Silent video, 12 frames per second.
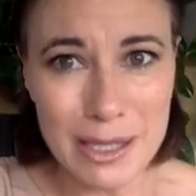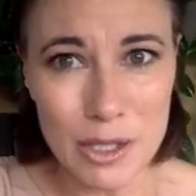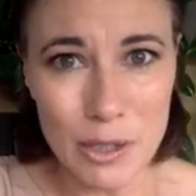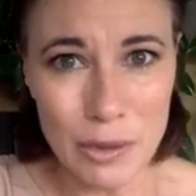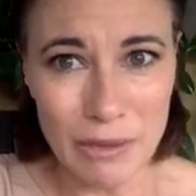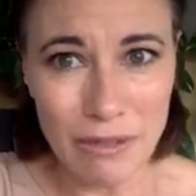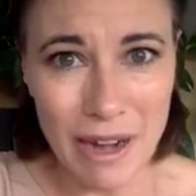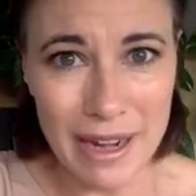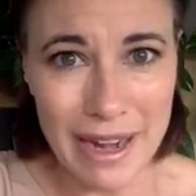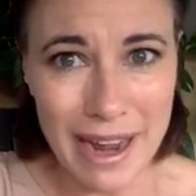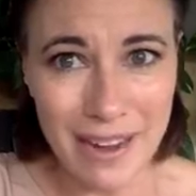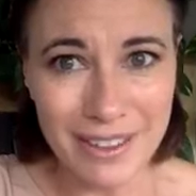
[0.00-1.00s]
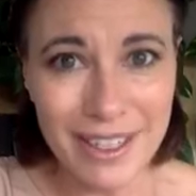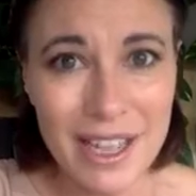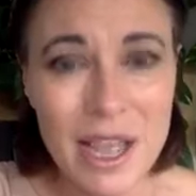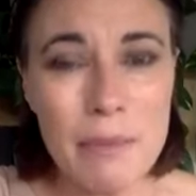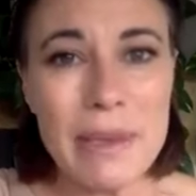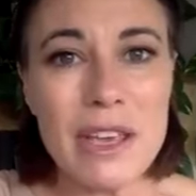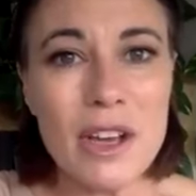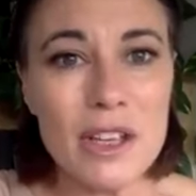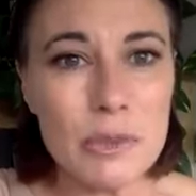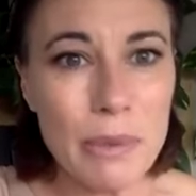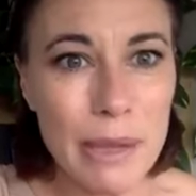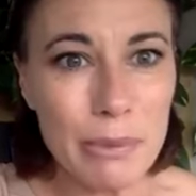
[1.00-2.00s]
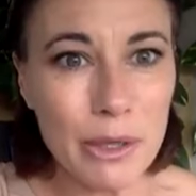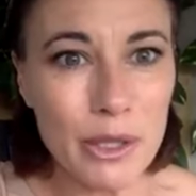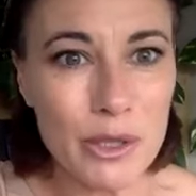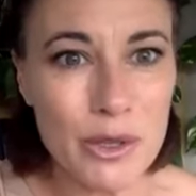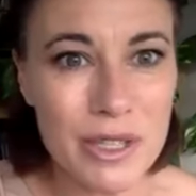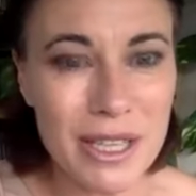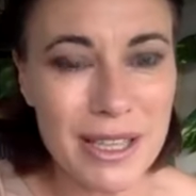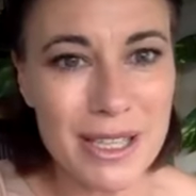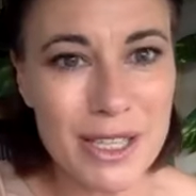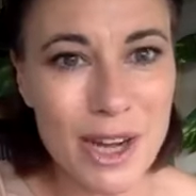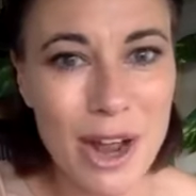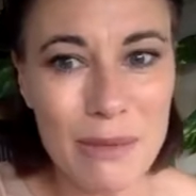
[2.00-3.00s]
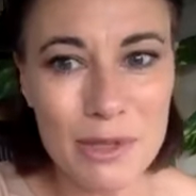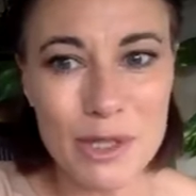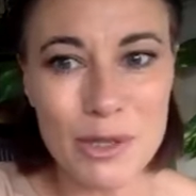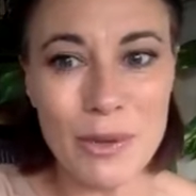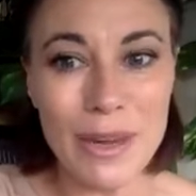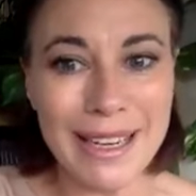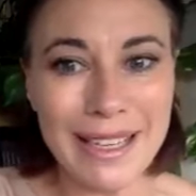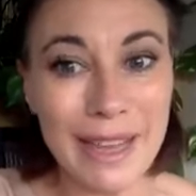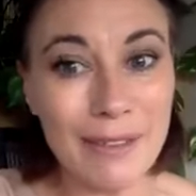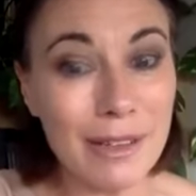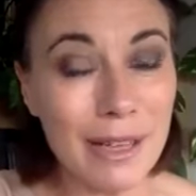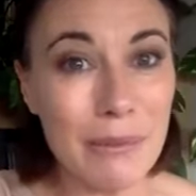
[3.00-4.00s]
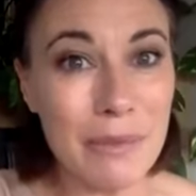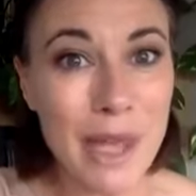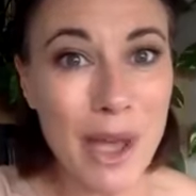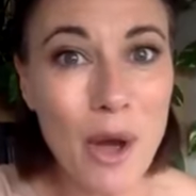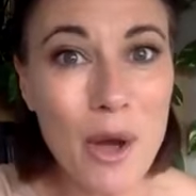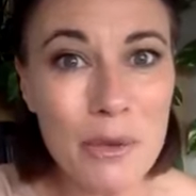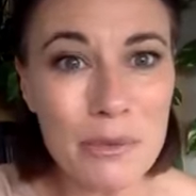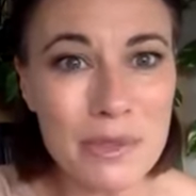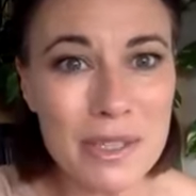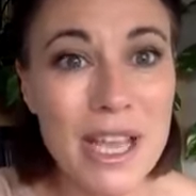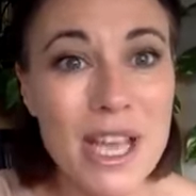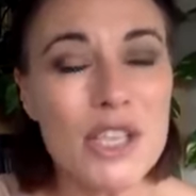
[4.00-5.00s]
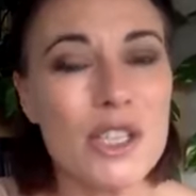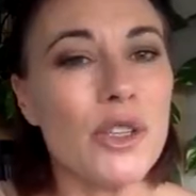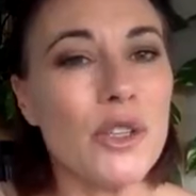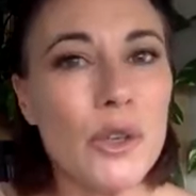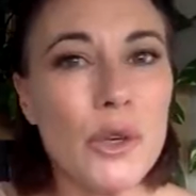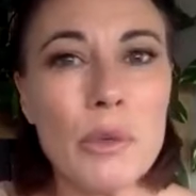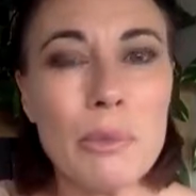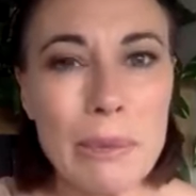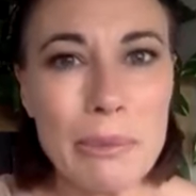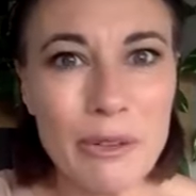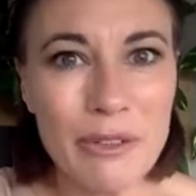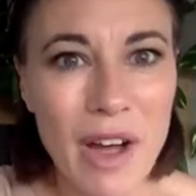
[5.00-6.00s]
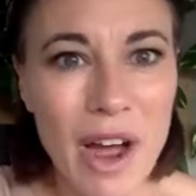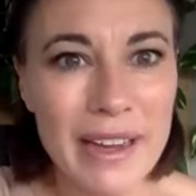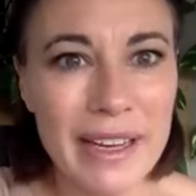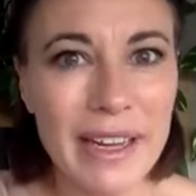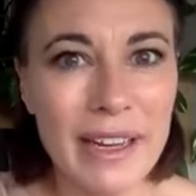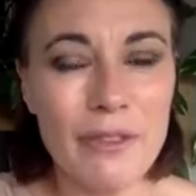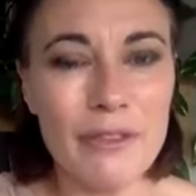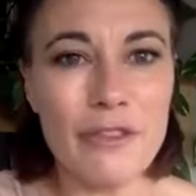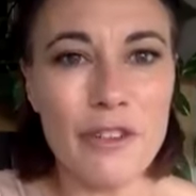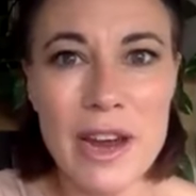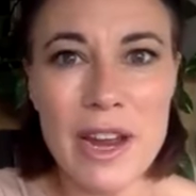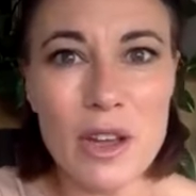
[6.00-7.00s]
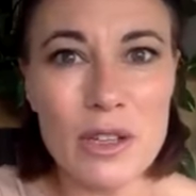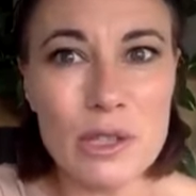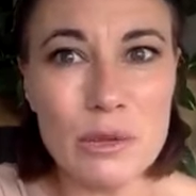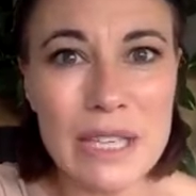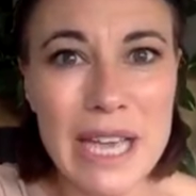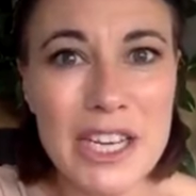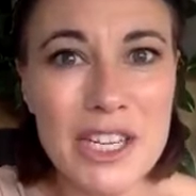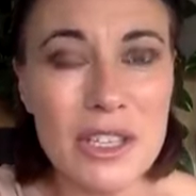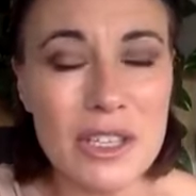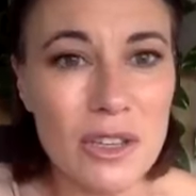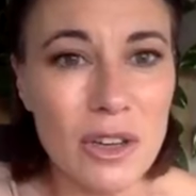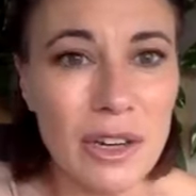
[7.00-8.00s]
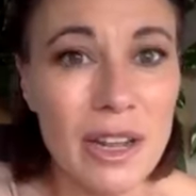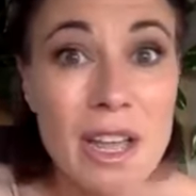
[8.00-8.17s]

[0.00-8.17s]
is doing right now because people are using this time to level up their homes. So you could be providing free consultations on,